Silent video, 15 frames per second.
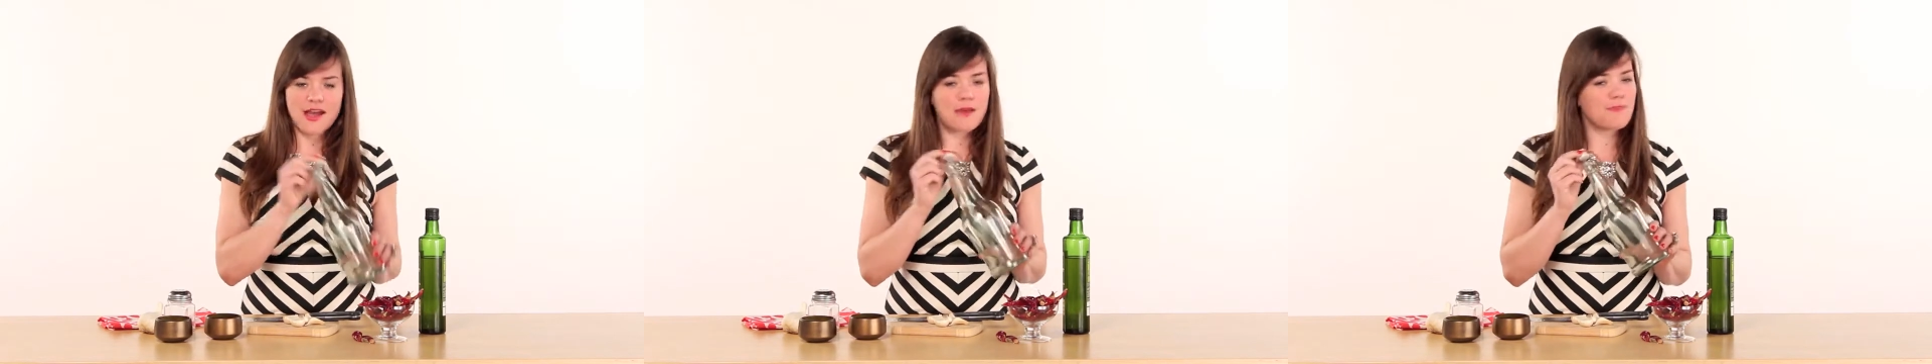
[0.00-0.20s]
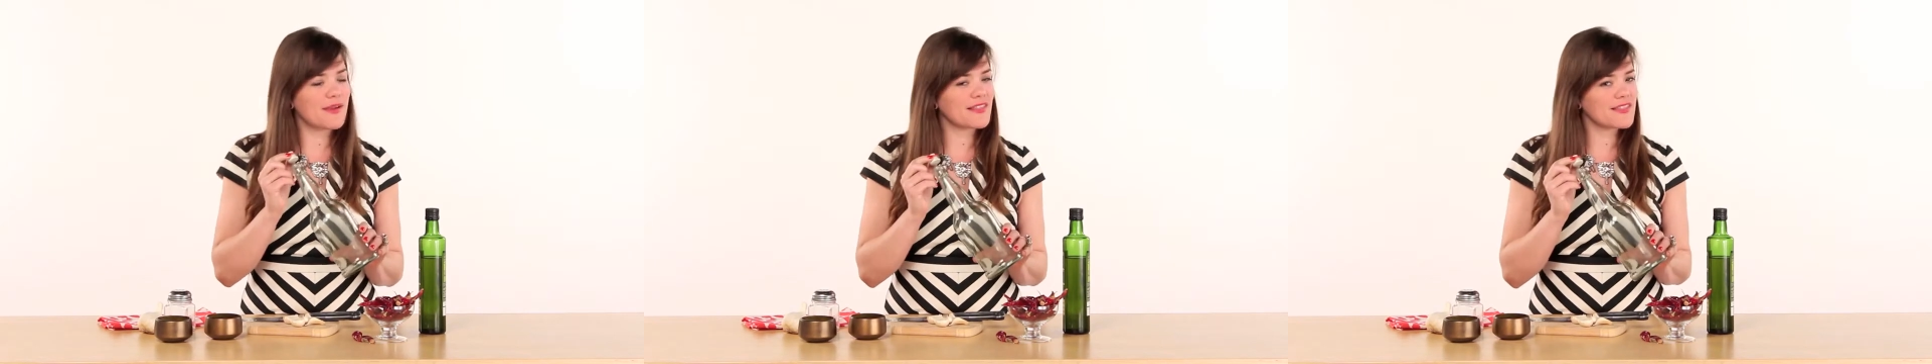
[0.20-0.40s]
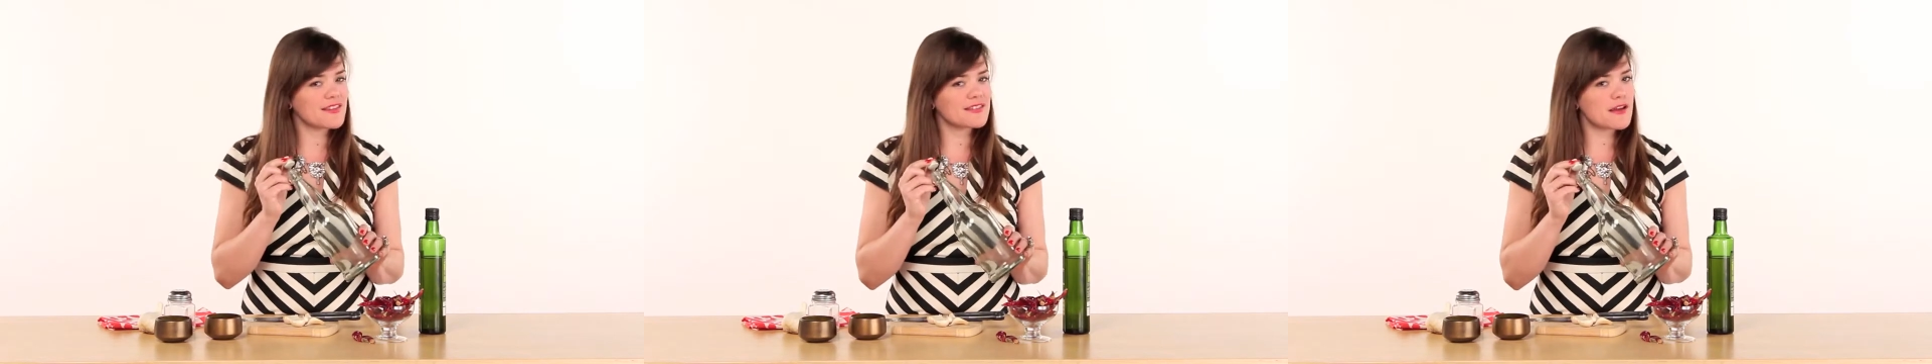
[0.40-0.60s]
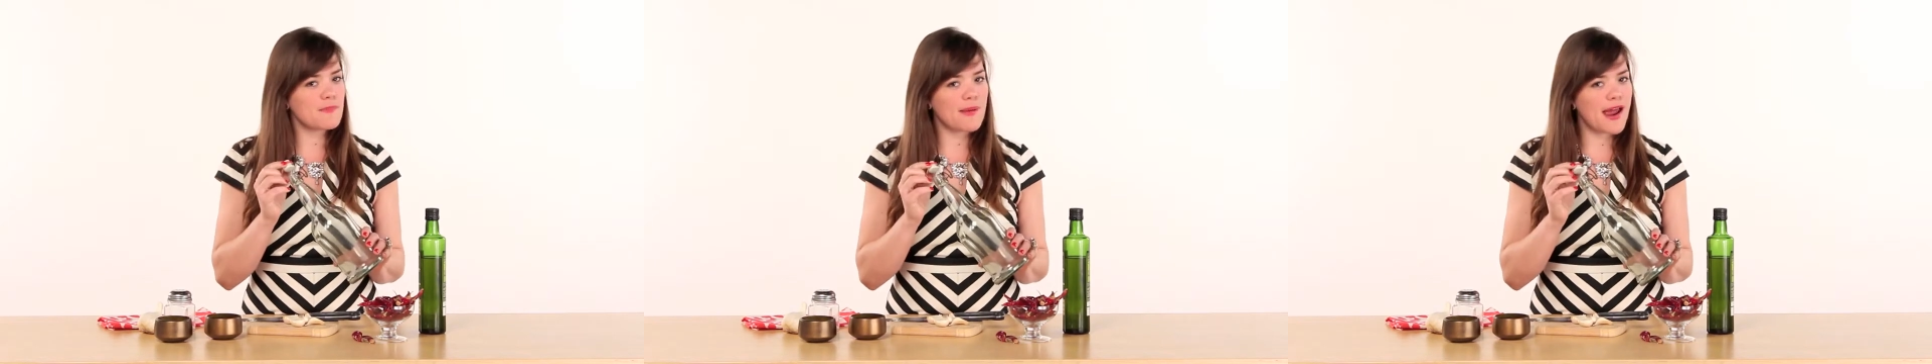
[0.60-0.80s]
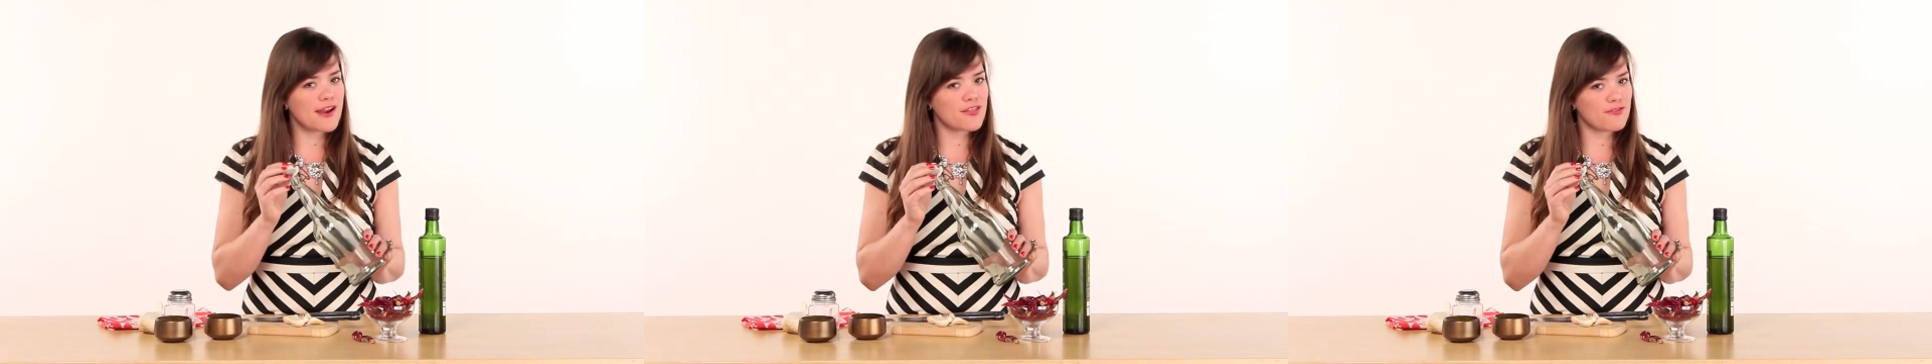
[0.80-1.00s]
I picked this
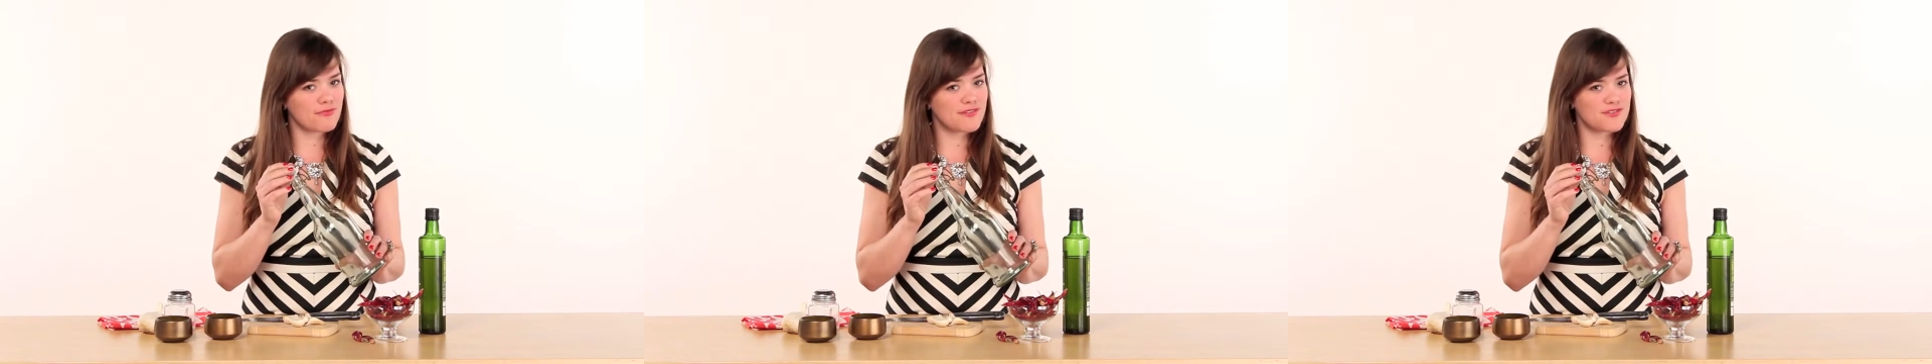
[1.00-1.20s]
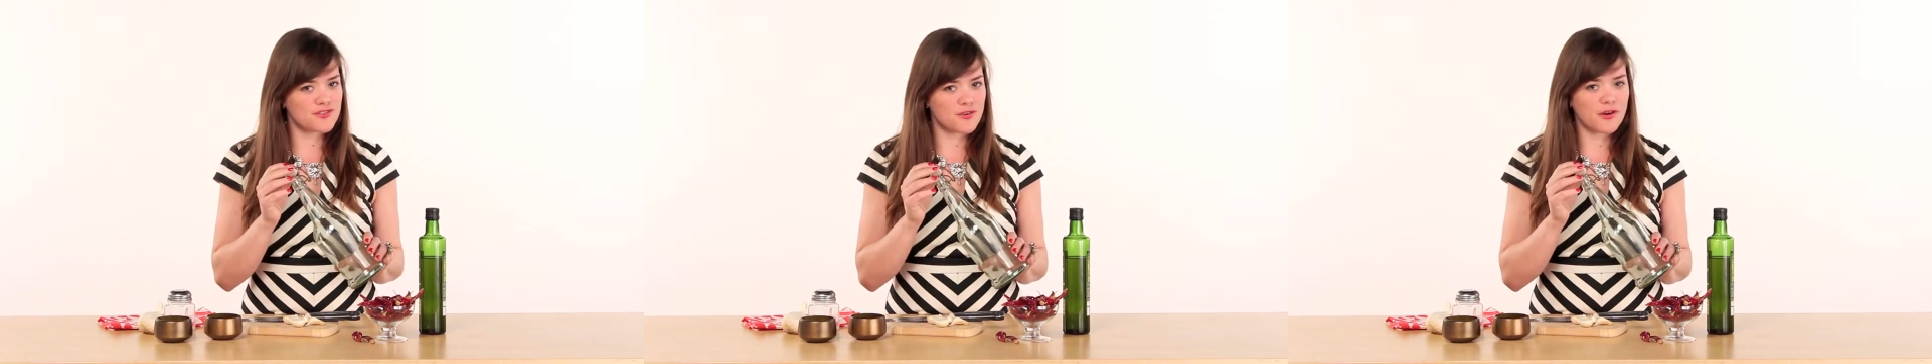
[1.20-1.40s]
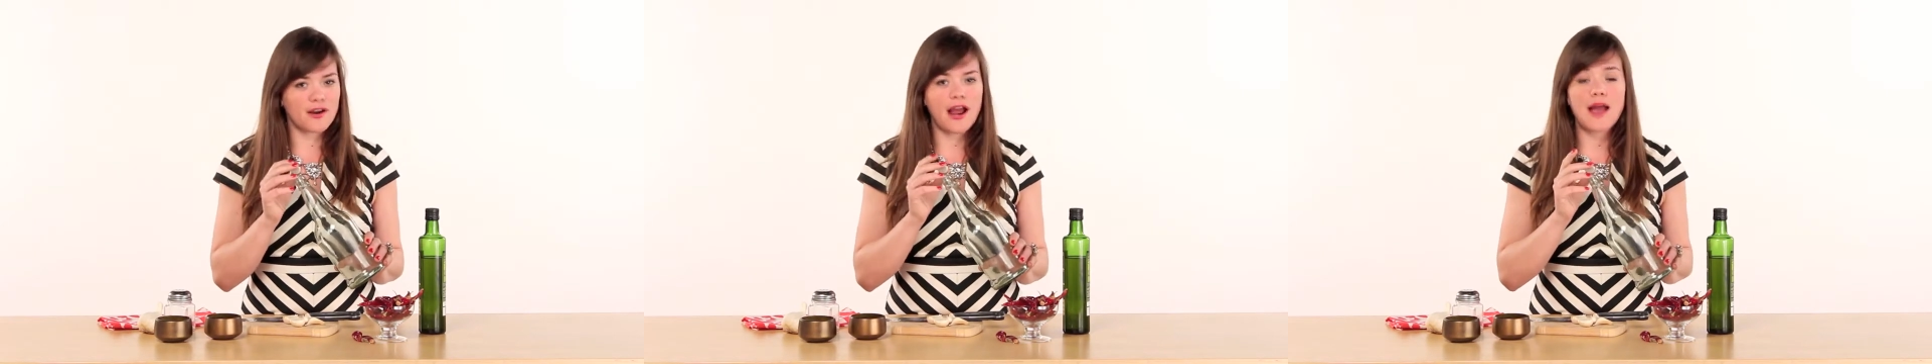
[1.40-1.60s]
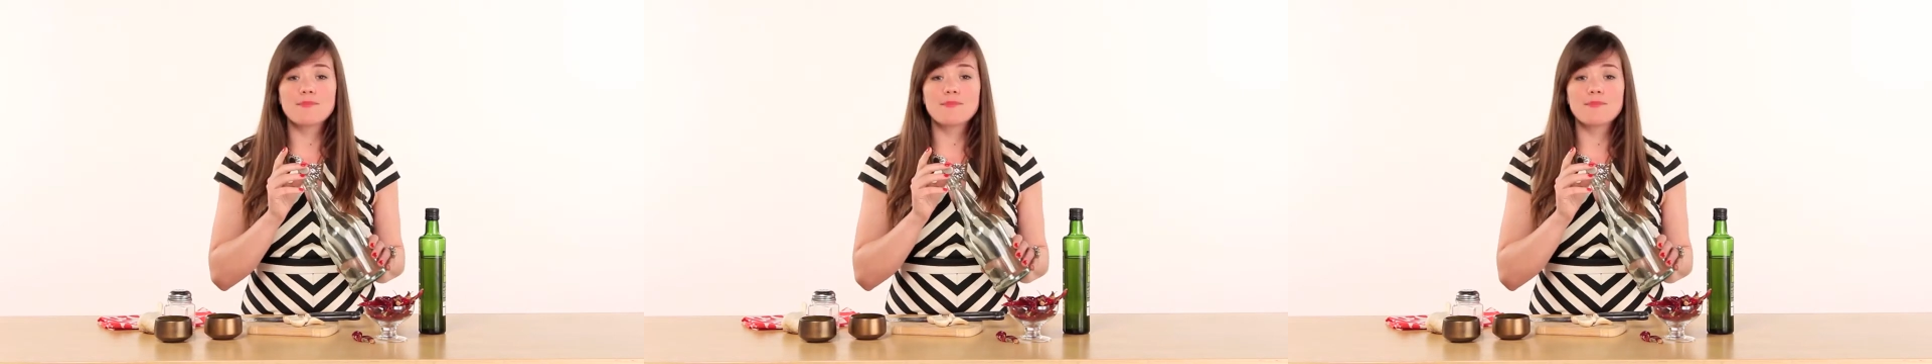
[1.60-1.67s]
up at a thrift store.